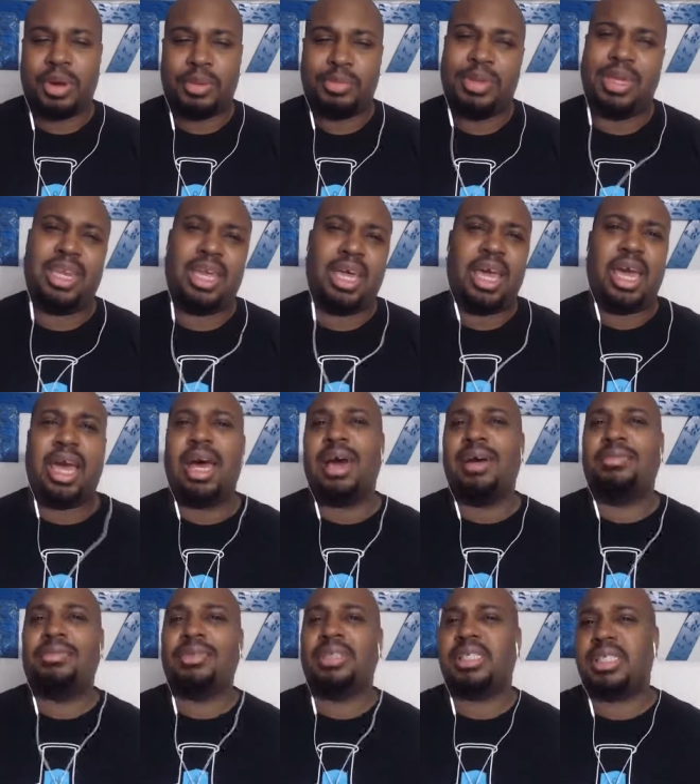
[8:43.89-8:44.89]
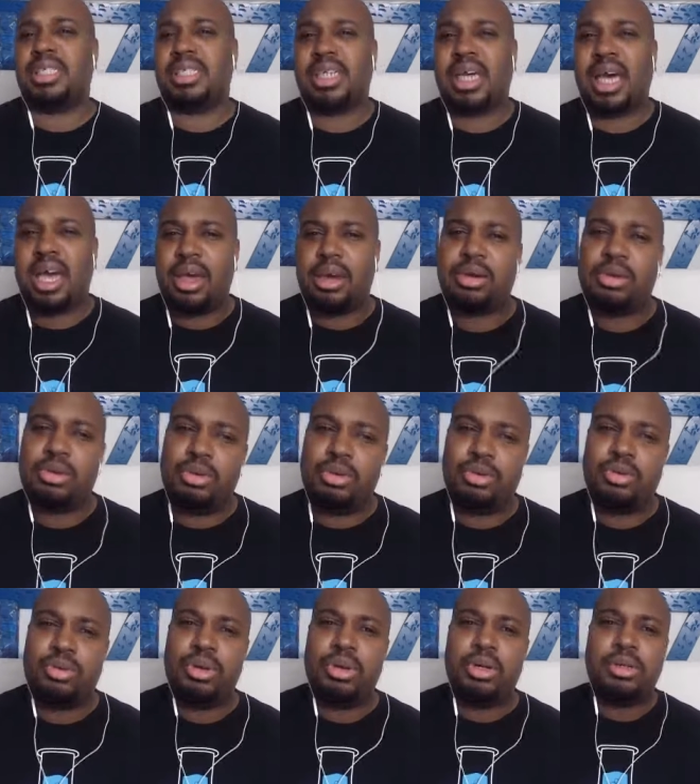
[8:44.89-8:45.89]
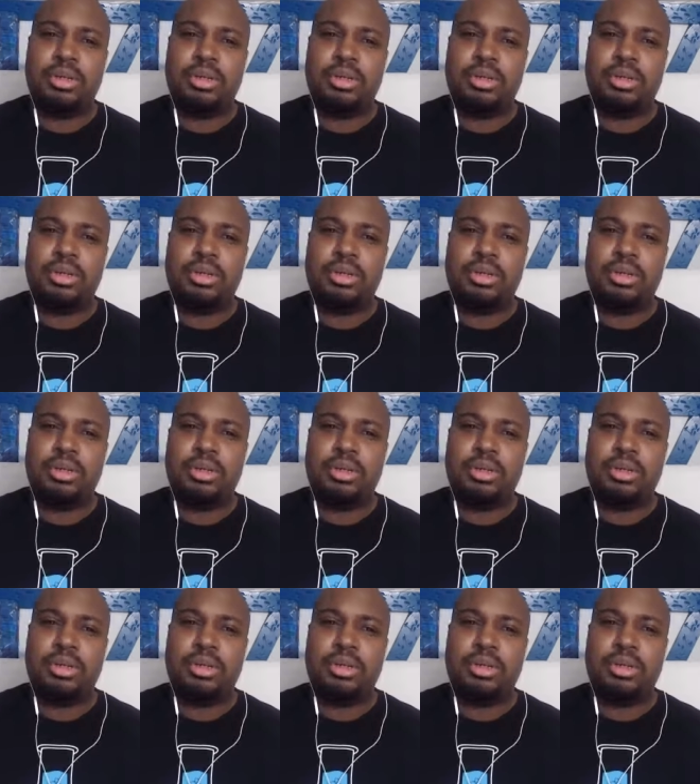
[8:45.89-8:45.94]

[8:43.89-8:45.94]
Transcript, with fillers: I mean, they have a societal